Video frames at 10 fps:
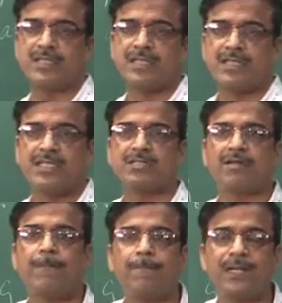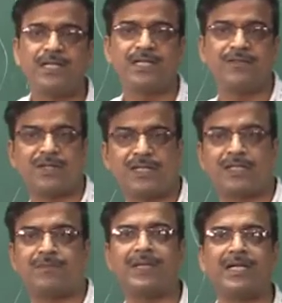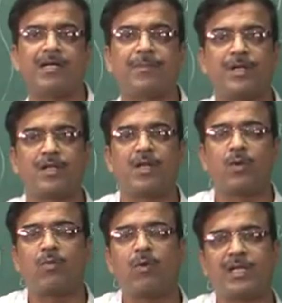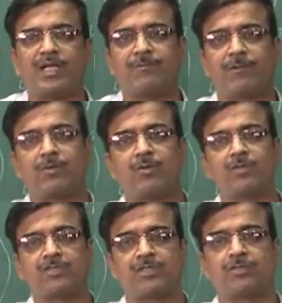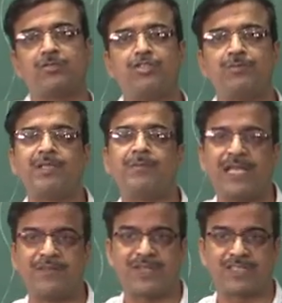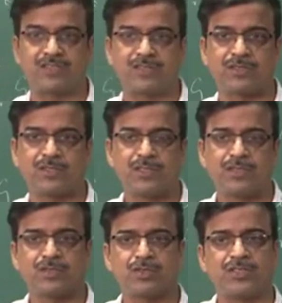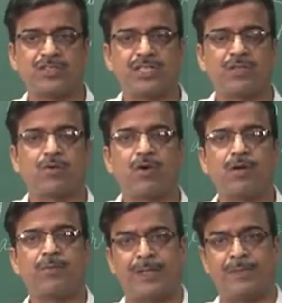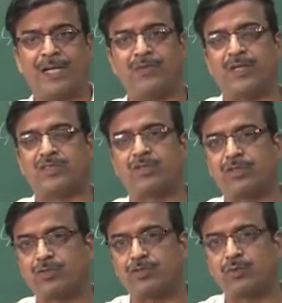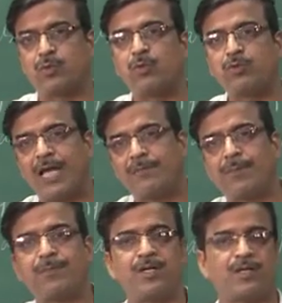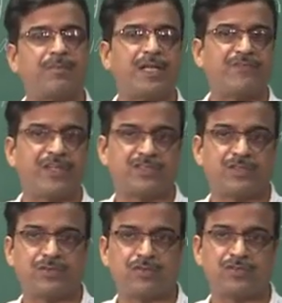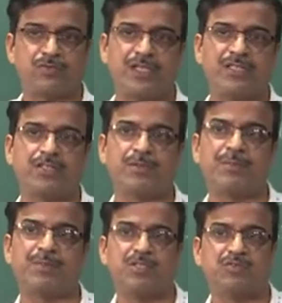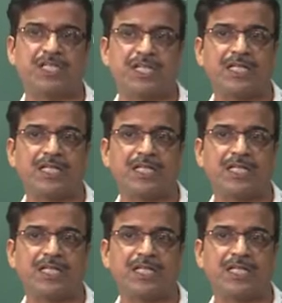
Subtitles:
it completely depending upon what type of goods are going to be the manufactured. So, country ta kon manufacturing korchi, ko type of product manufacturing korchi, whether it is producing,